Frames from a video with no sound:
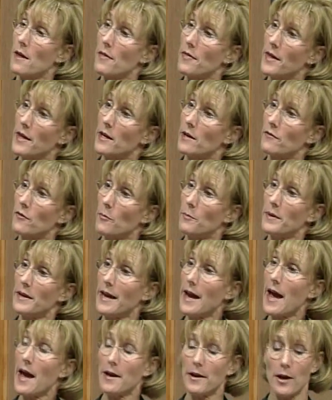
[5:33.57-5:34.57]
Think of a
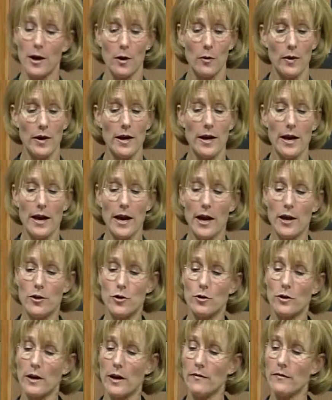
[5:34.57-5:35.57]
piano, and
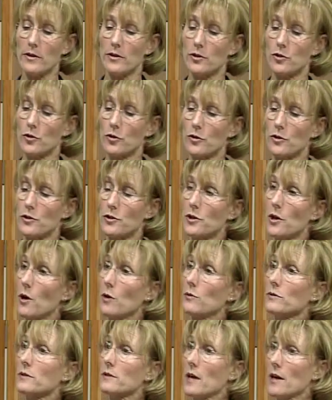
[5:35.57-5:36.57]
you're given certain
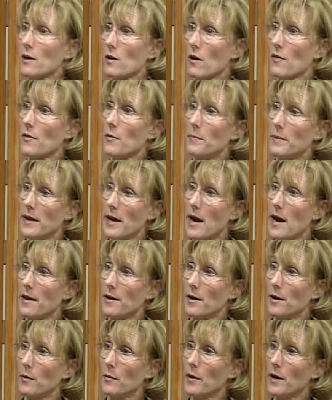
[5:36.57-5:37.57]
tones like on the
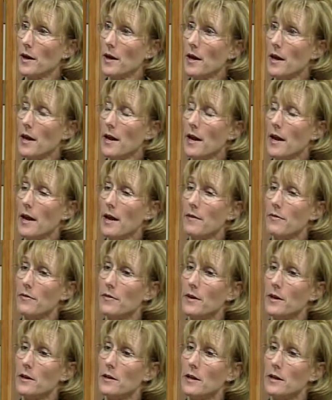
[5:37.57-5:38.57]
piano. And
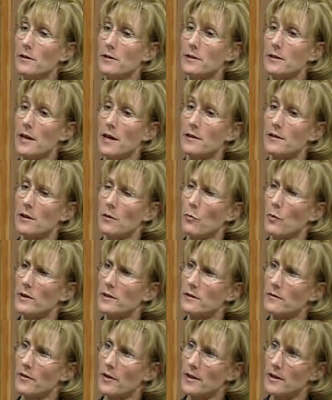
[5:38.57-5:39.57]
then it's tested at what's
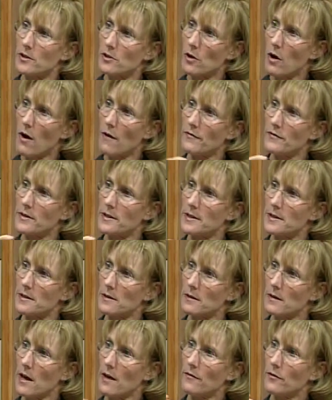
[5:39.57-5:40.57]
the very softest
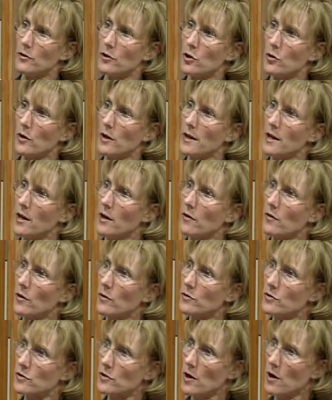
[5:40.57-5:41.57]
level you can hear
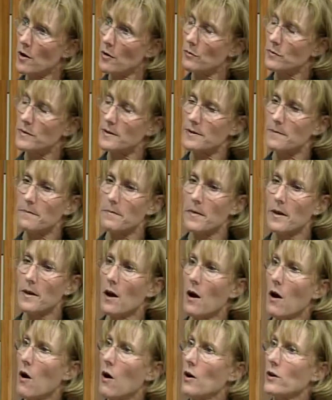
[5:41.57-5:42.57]
those tones.
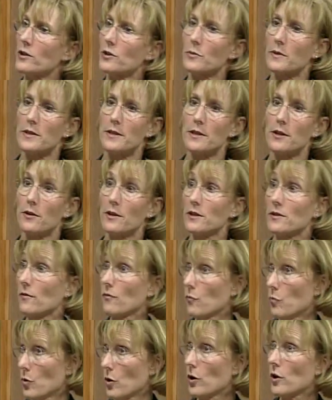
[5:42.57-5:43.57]
Also, a series of
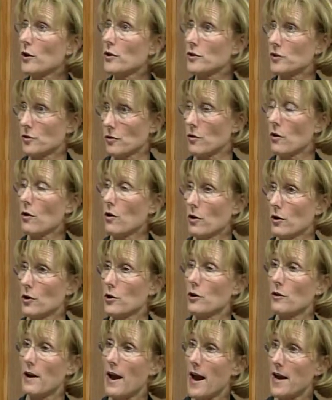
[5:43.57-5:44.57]
words
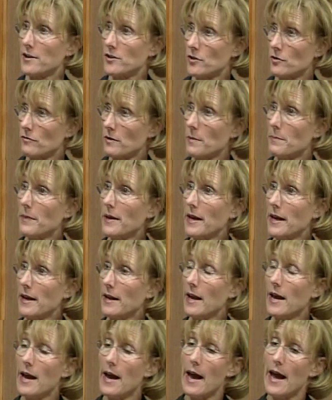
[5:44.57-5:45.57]
you're asked to
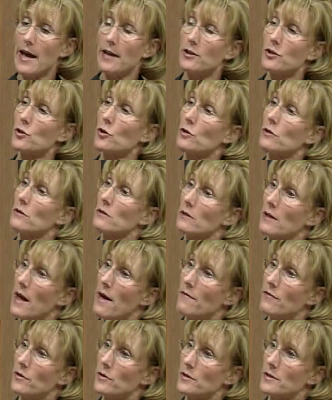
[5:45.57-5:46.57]
repeat at certain
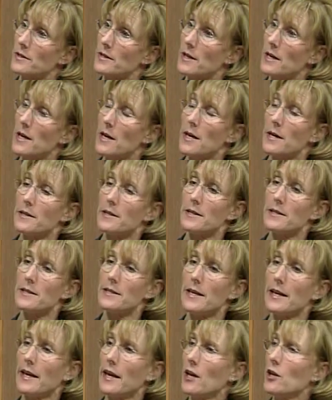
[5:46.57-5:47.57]
levels to
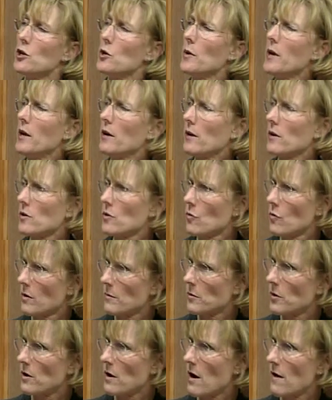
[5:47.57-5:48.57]
see, can you hear at
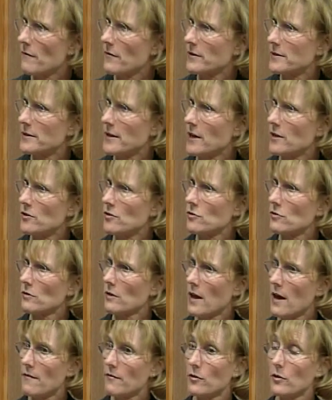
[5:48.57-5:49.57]
normal conversational
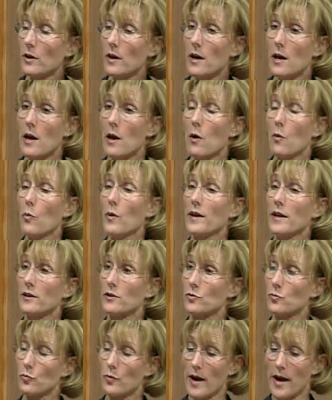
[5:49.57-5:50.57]
level? When
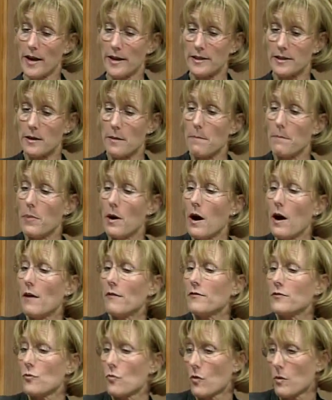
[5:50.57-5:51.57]
it's raised
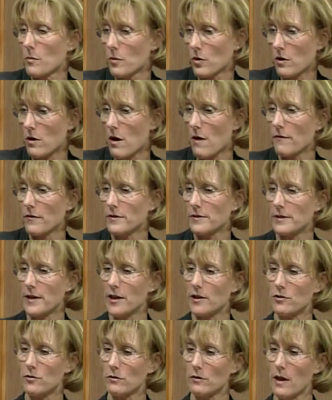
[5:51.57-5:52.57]
above normal
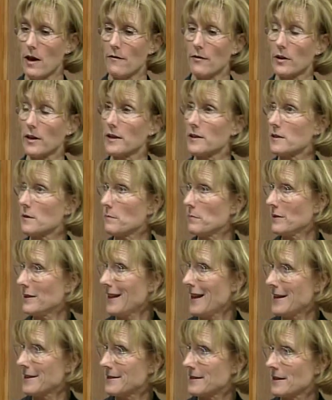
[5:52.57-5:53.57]
conversational level, is it
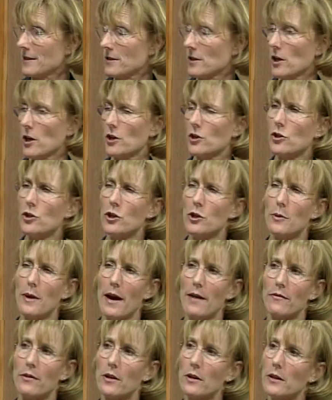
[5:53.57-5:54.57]
pleasant? Do you
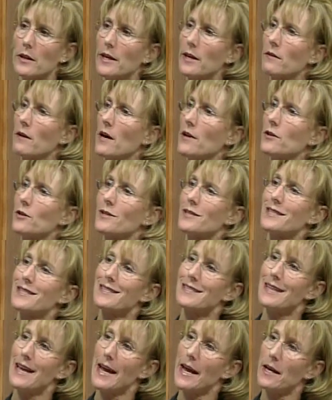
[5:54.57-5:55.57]
have clear
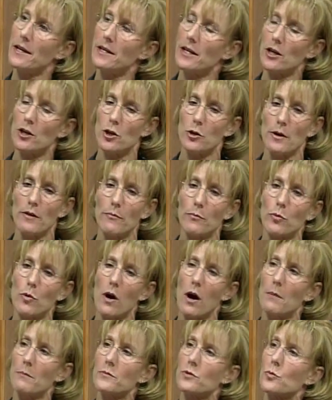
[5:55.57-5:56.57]
understanding? Do you have
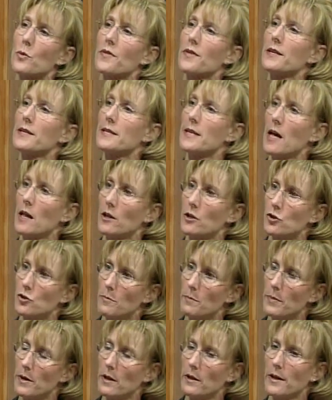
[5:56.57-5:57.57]
problems with
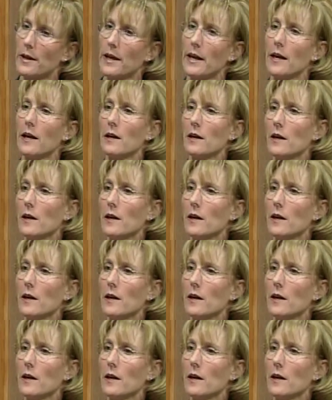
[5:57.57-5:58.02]
intelligibility?